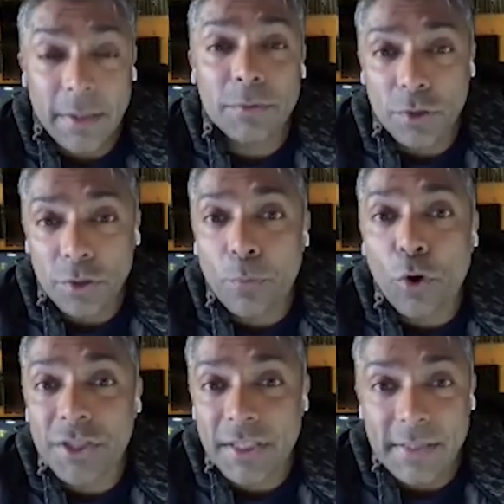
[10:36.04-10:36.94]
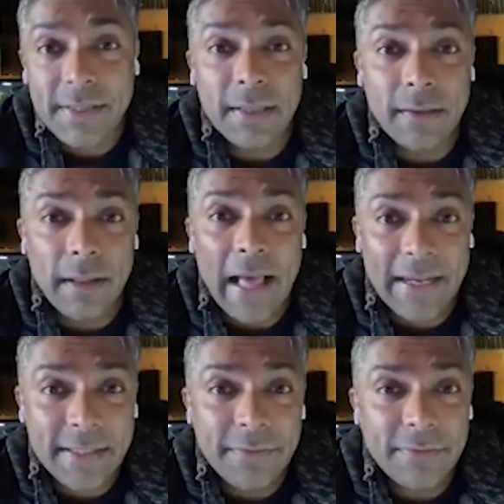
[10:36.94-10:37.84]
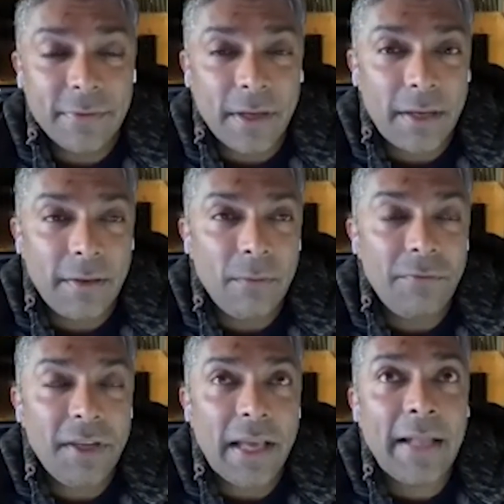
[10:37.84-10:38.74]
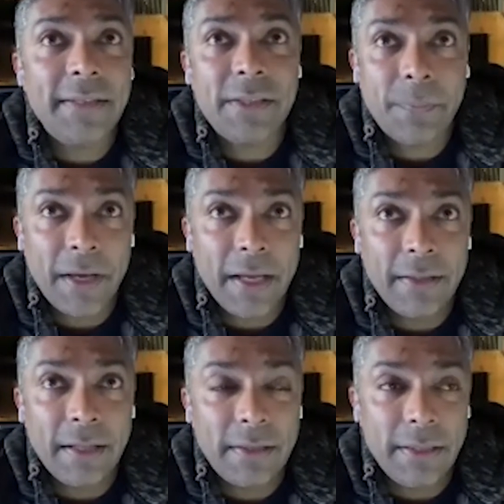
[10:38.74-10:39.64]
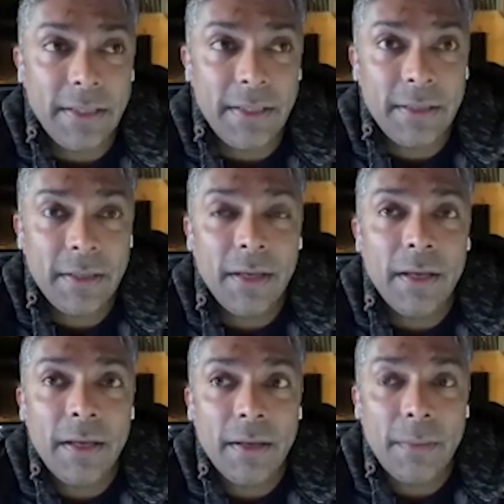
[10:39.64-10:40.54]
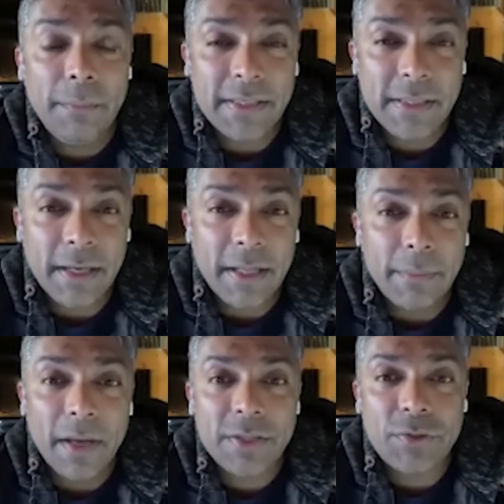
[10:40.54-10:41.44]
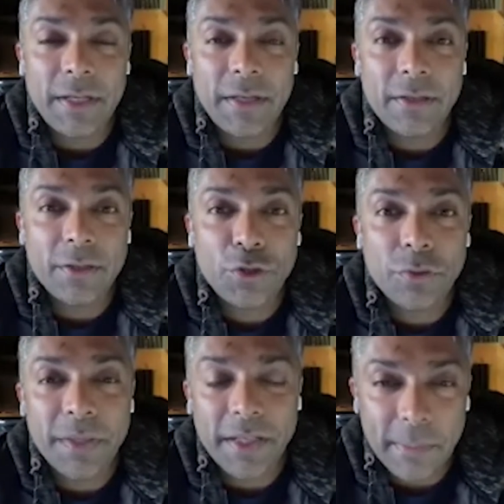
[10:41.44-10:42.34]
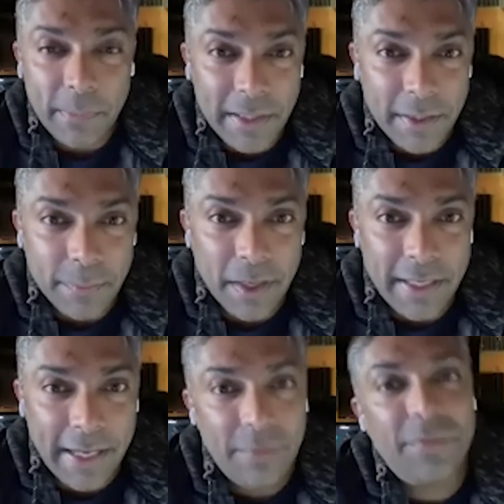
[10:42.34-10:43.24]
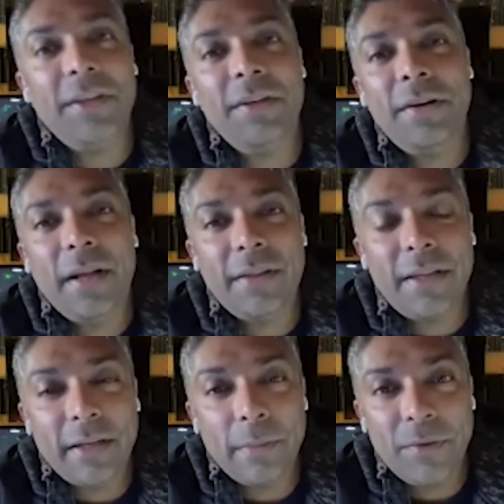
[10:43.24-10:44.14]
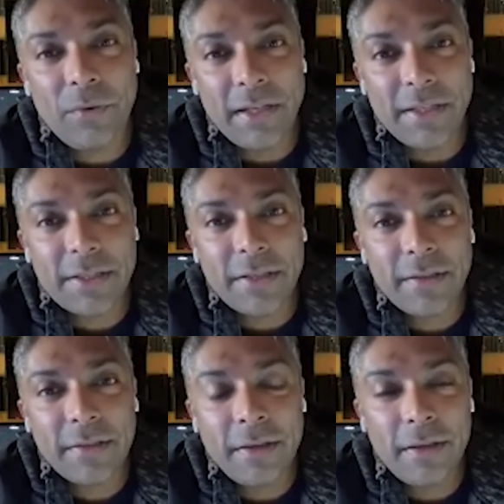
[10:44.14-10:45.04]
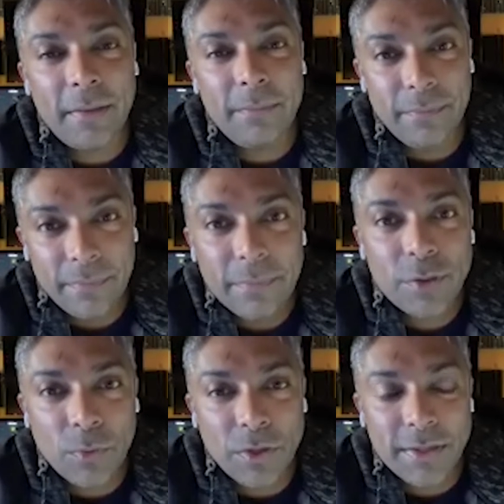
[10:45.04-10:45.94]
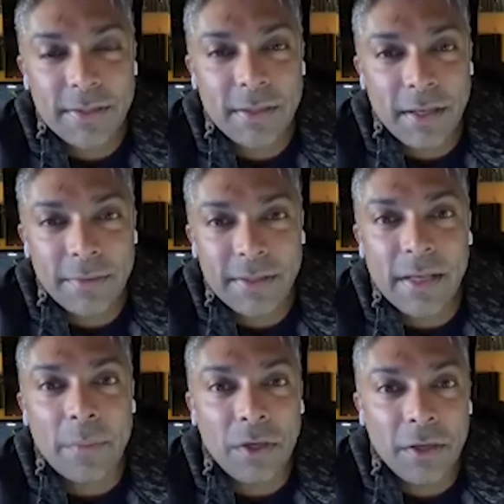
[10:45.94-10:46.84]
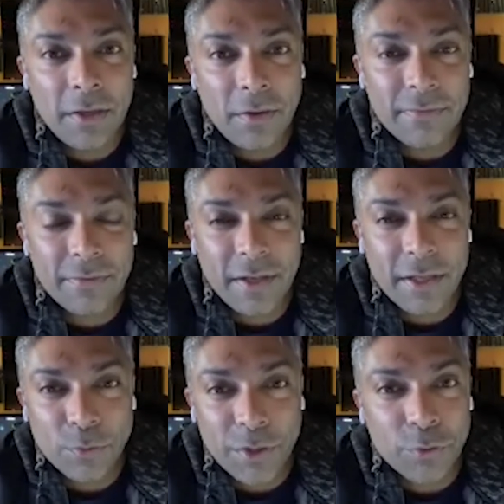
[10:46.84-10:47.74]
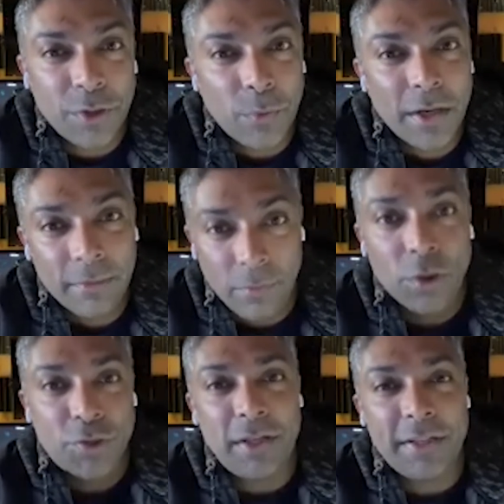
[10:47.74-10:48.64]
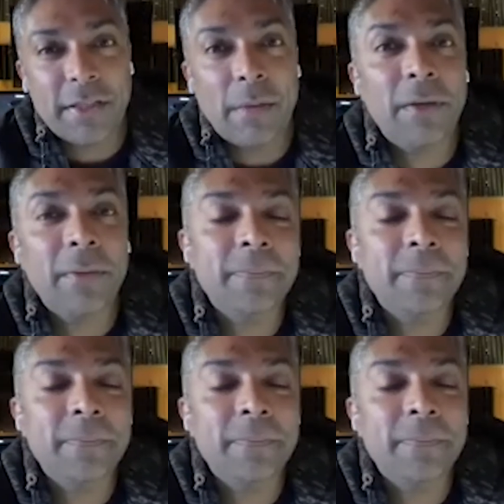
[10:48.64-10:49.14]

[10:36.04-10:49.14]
so the project is still active, and we anticipate that the mixing and the mastering should be completed by the end of the year, and then it will be released towards the summer of 2021, Australian summer.